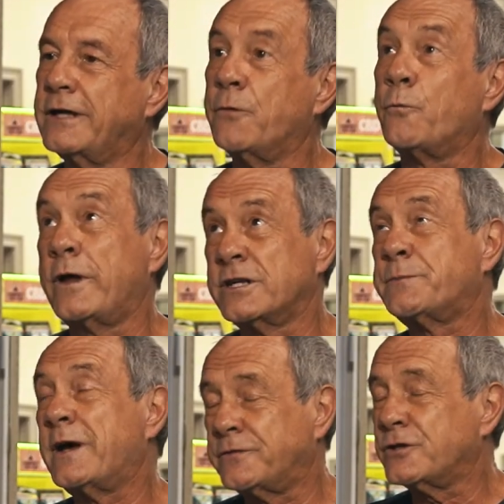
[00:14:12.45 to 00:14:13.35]
And we
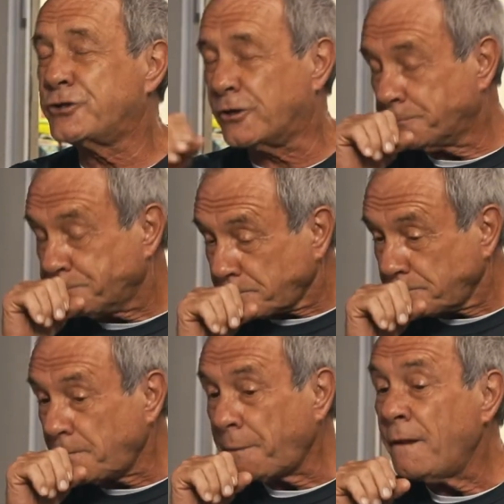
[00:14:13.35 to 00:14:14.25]
expect this year
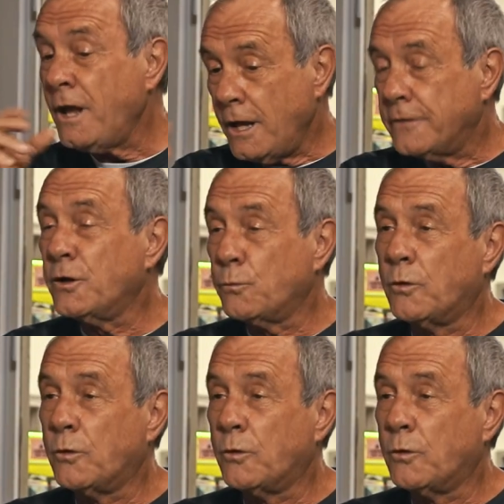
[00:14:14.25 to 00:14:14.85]
that